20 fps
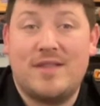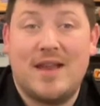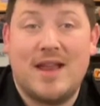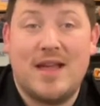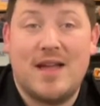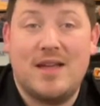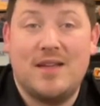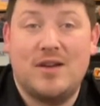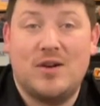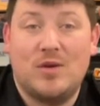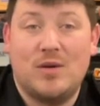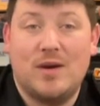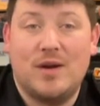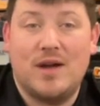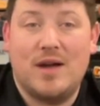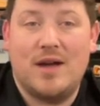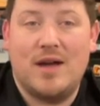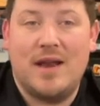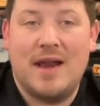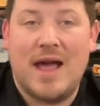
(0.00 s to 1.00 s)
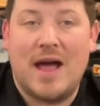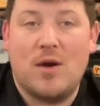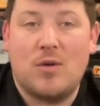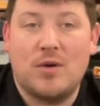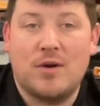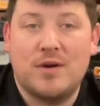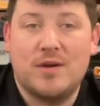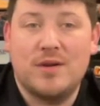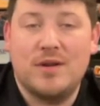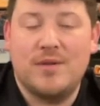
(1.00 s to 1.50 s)
an
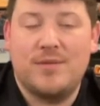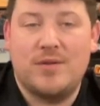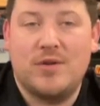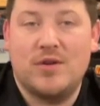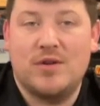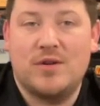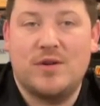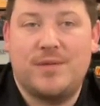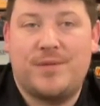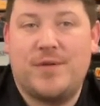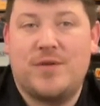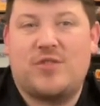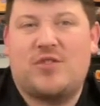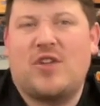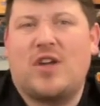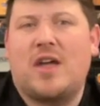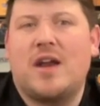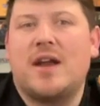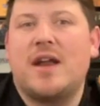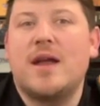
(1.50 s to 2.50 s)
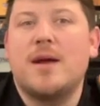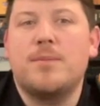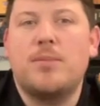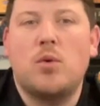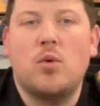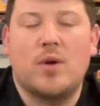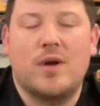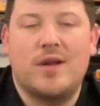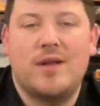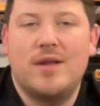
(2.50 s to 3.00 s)
hour. If you're stuck at an
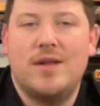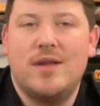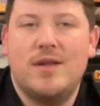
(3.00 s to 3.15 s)
airport,